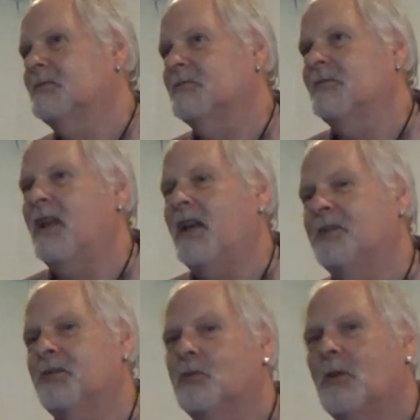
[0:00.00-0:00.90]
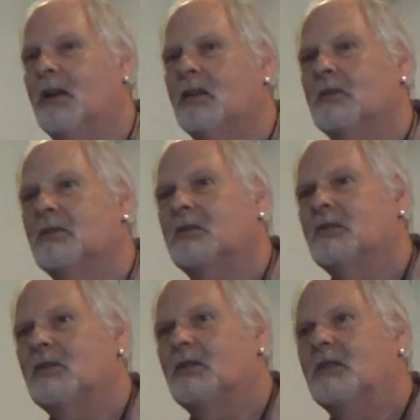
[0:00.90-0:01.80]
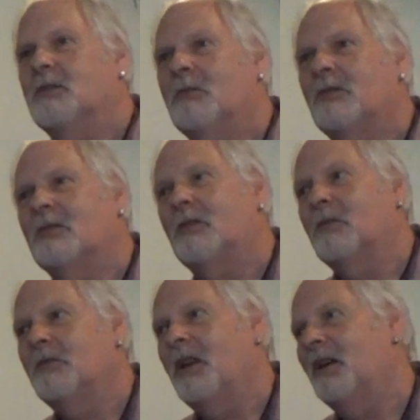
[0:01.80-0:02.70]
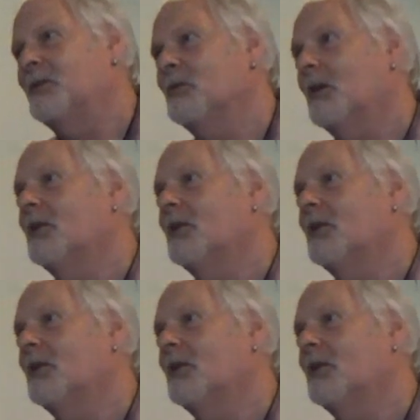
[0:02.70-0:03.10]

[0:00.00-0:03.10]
ne'er-do-well, with a lot of ne'er-do-well